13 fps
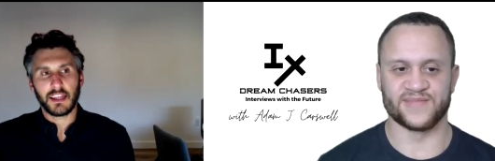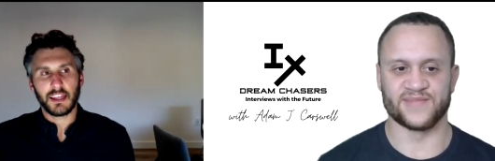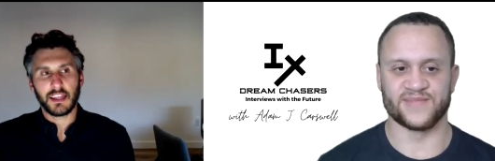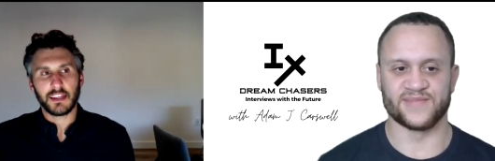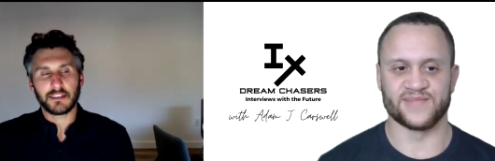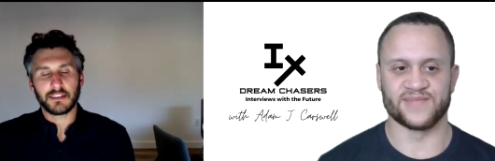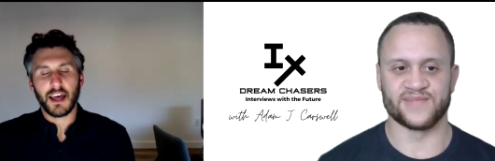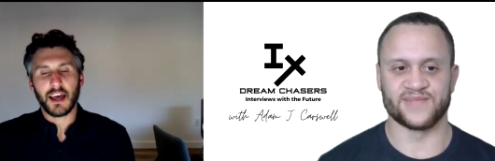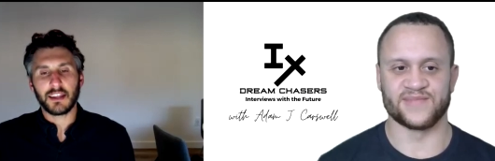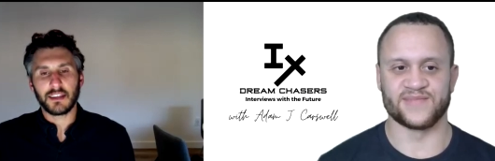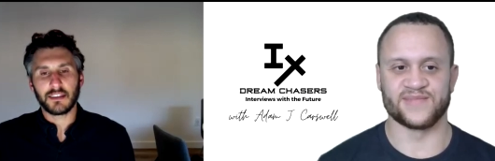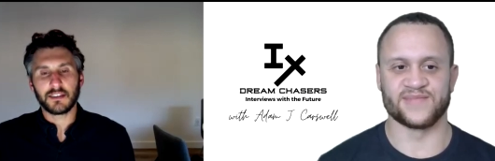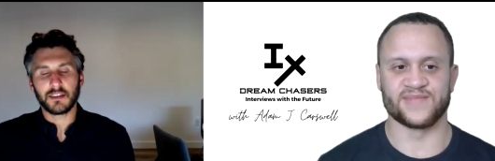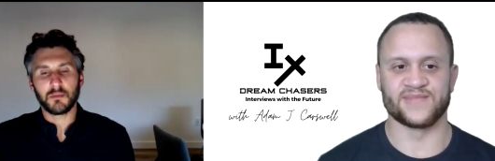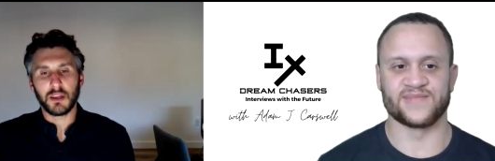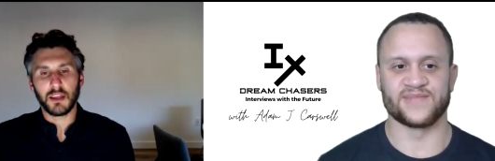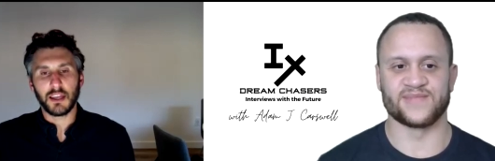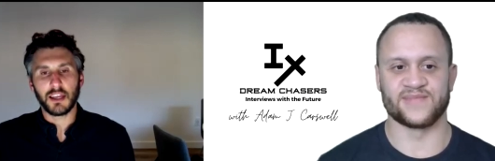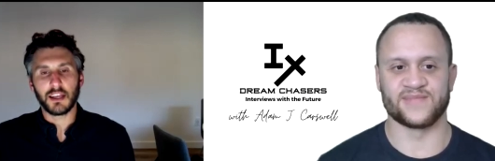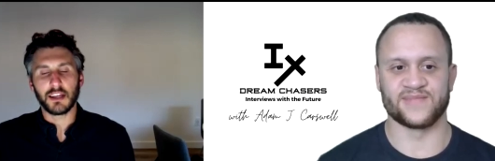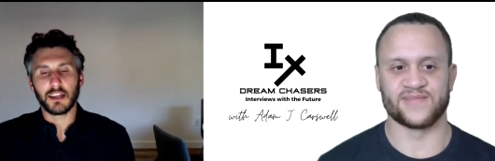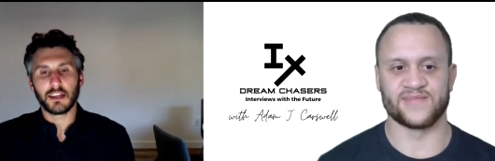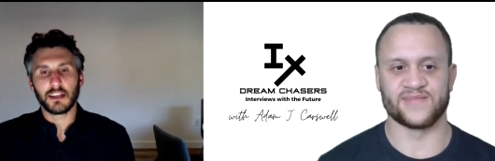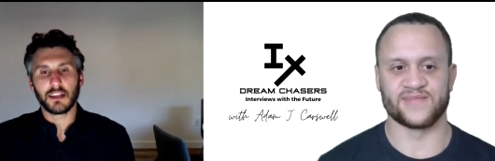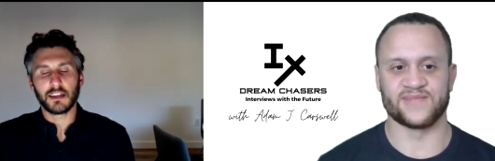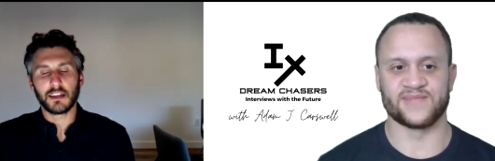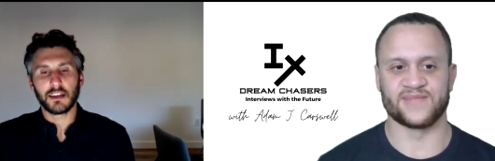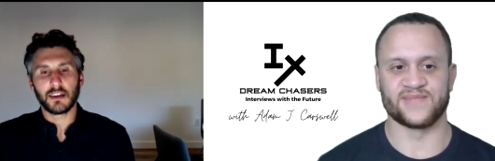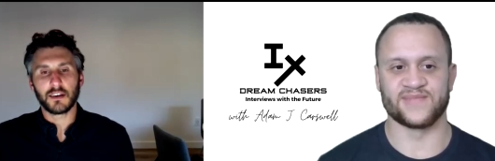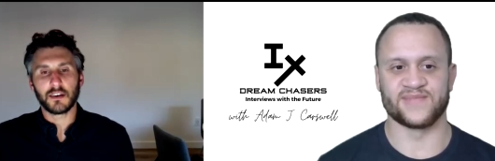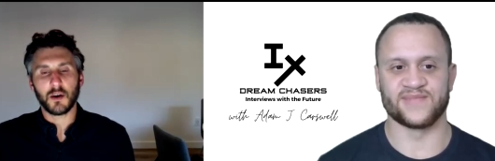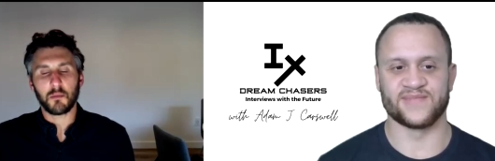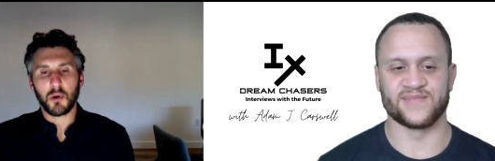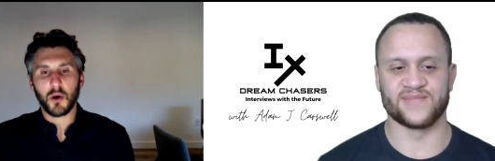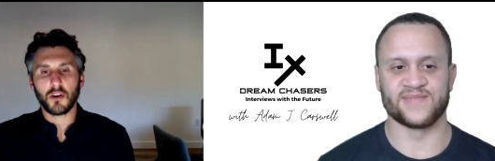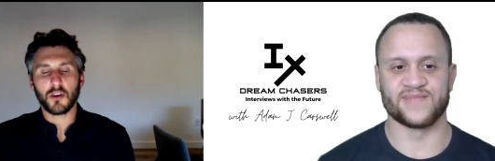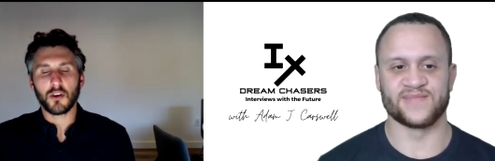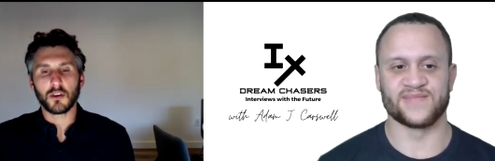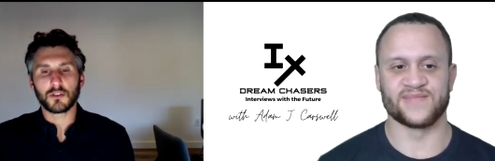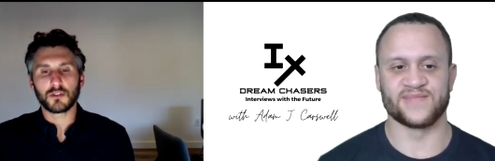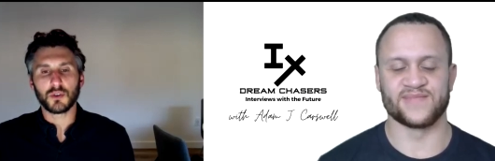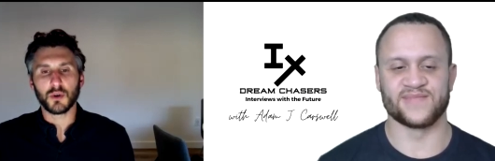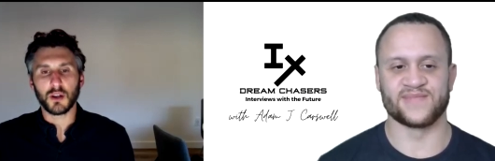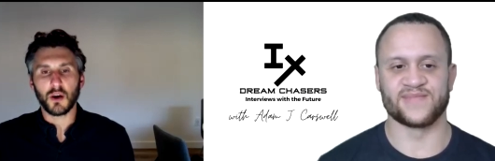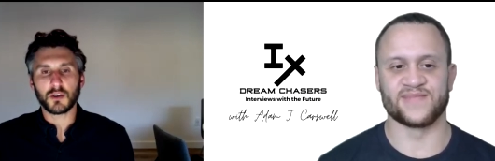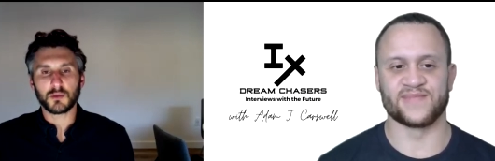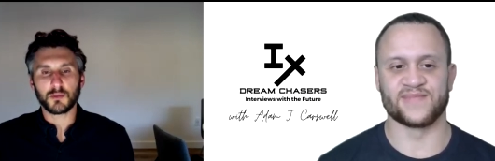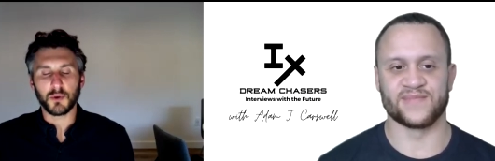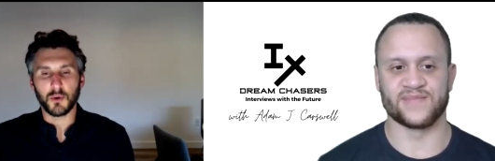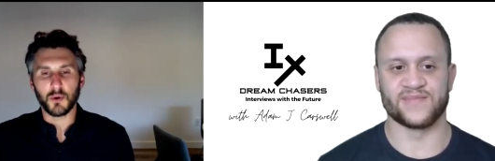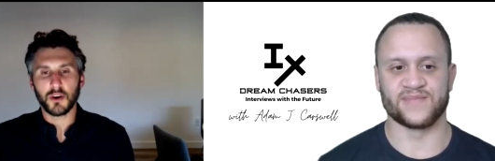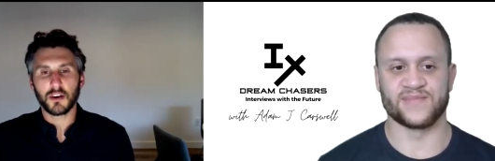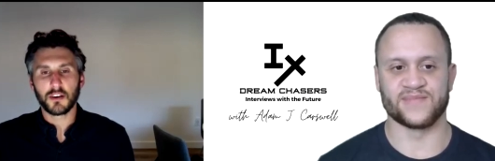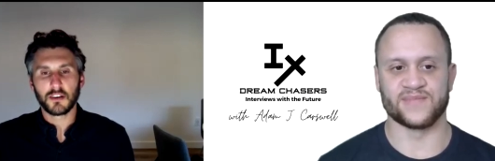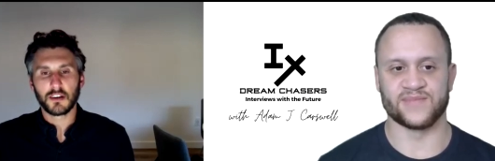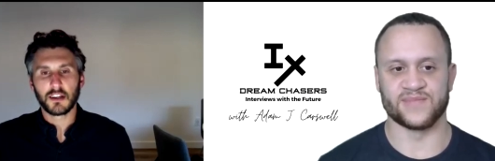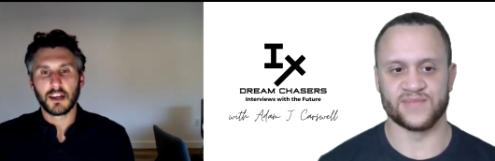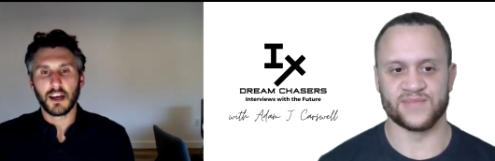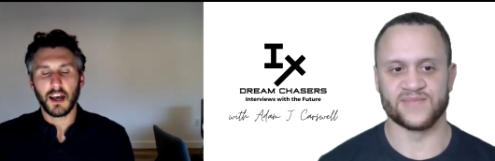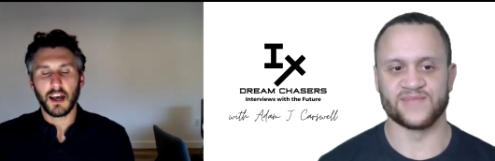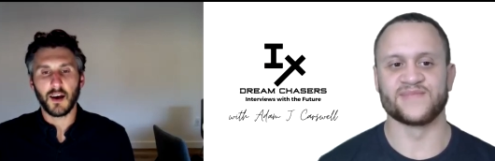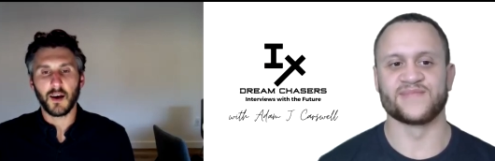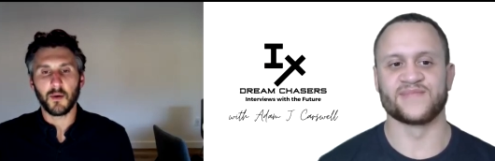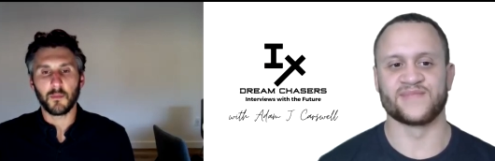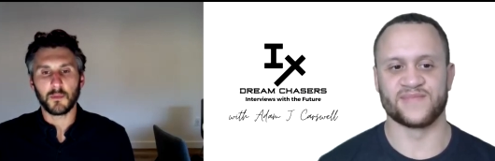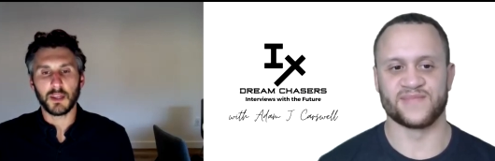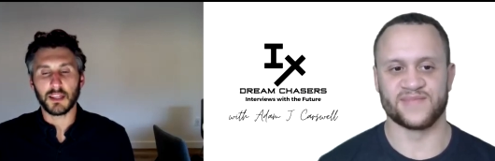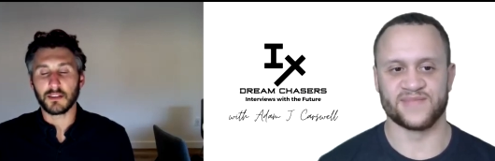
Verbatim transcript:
Speaker 1: it's not easy being a partner to an entrepreneur um, in